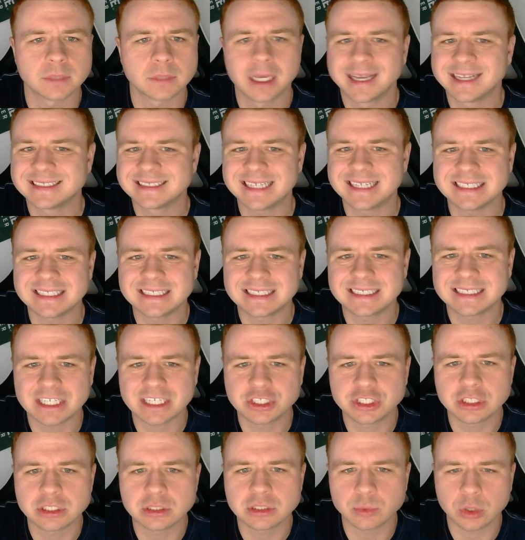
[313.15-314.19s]
Daisy said
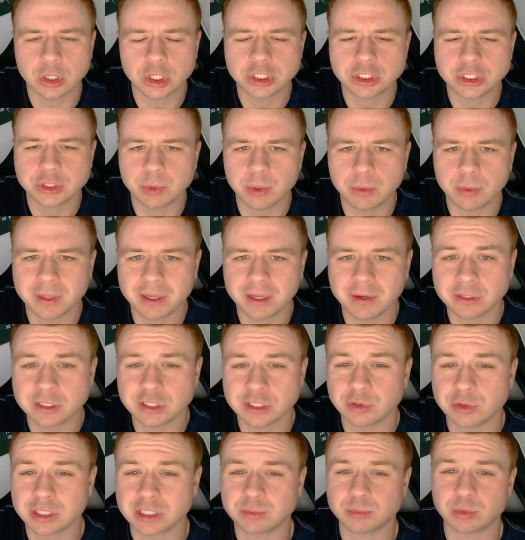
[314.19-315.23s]
she's worried she won't be able
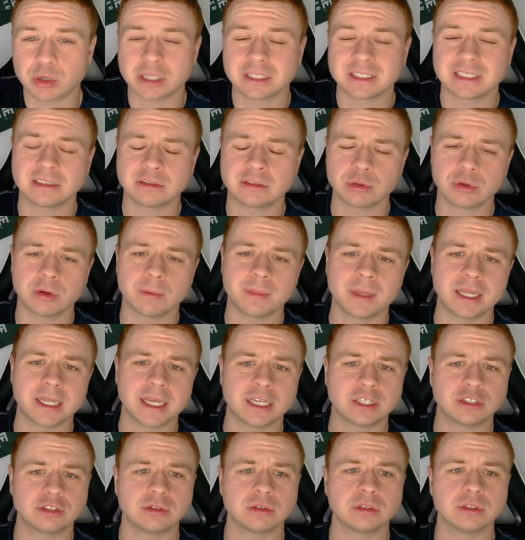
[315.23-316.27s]
to express it to him and
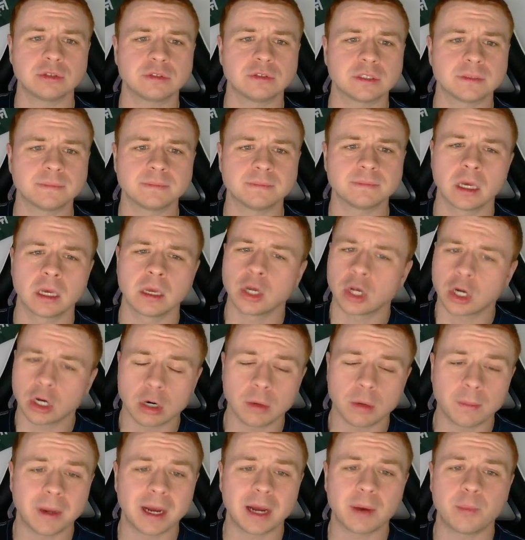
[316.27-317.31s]
that she'll lose him.
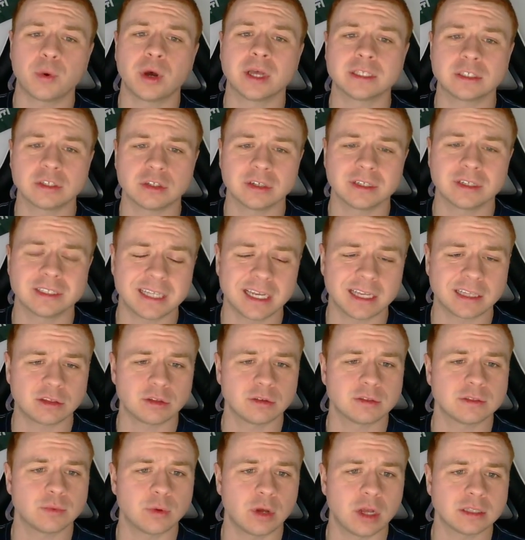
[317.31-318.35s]
Her mom wants her to take
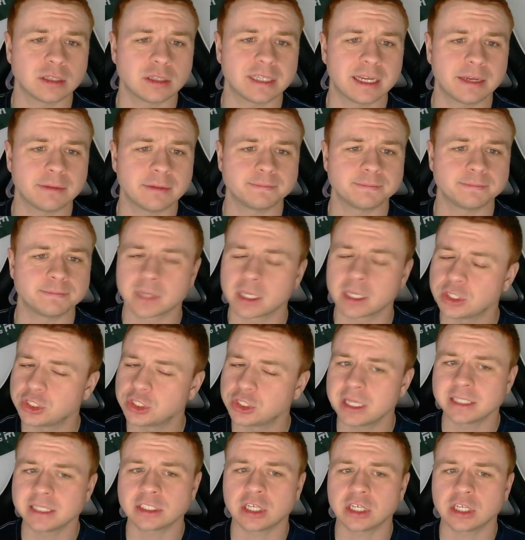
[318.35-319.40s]
those walls down. She
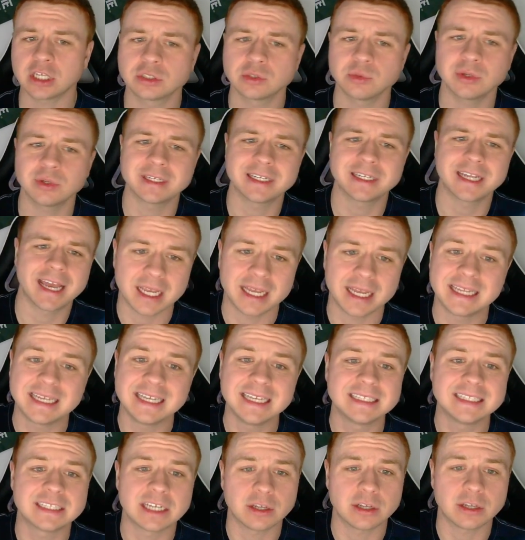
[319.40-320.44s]
then talks to her dad.
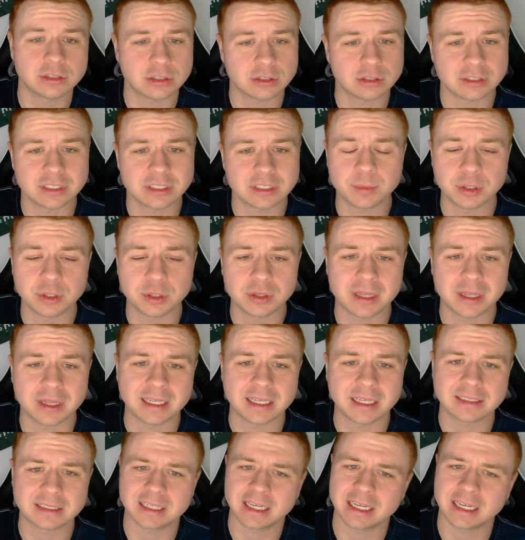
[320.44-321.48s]
He tells her similar
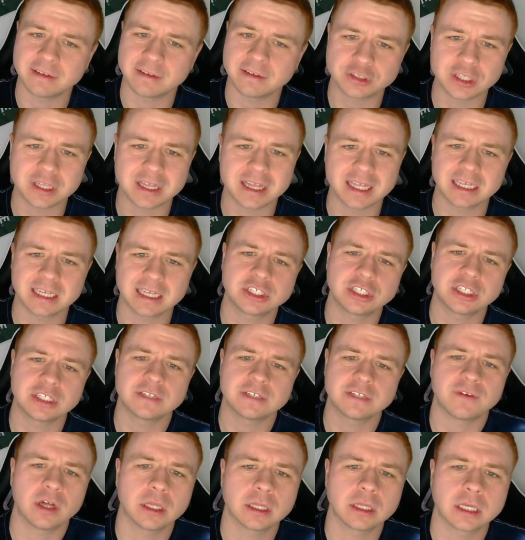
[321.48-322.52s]
things, that if she thinks she's
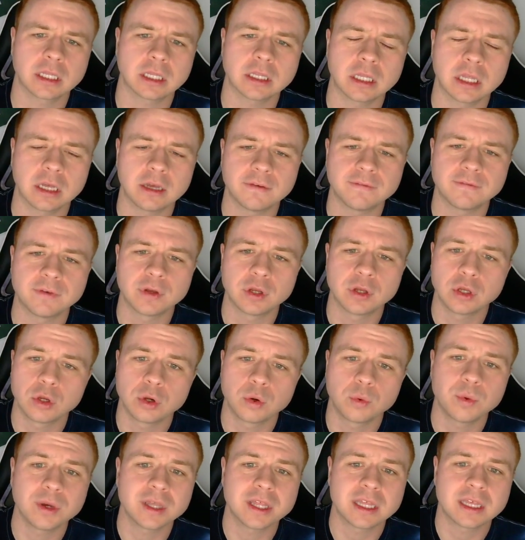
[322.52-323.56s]
falling in love
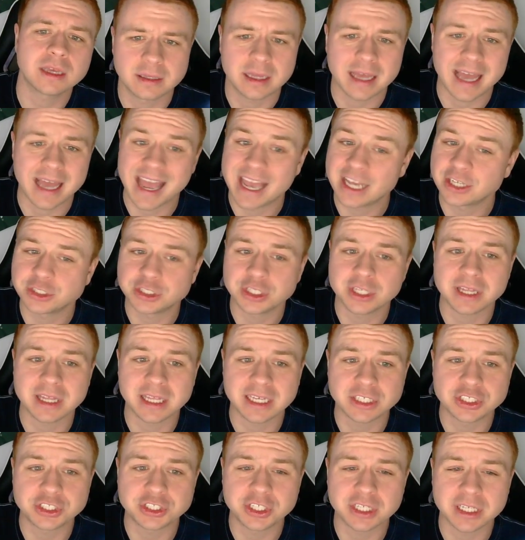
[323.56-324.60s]
with him as she
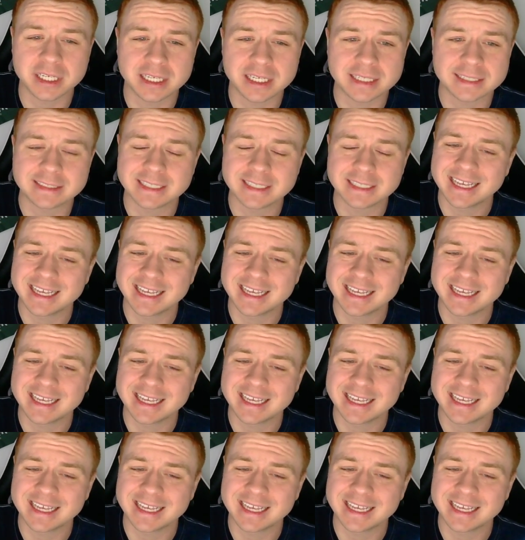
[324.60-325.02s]
thinks she is,